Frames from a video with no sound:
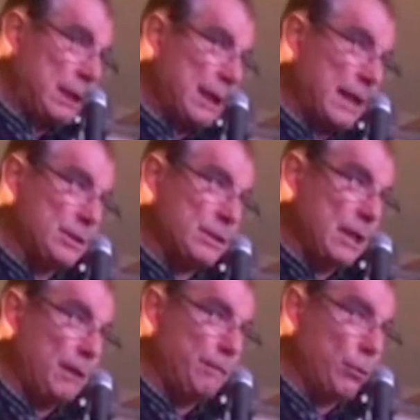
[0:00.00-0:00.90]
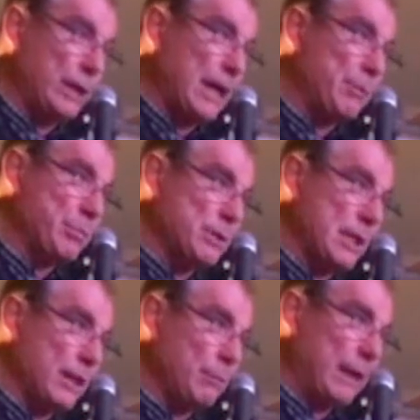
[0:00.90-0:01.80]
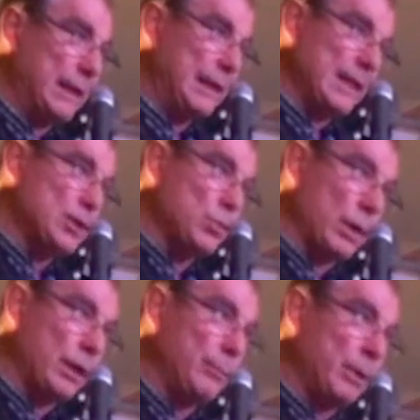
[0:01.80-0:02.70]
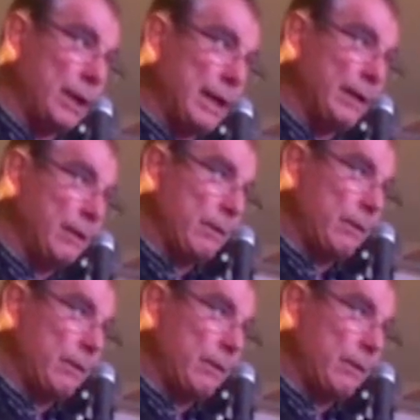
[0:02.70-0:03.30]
As I say, 48% of the money gets swallowed by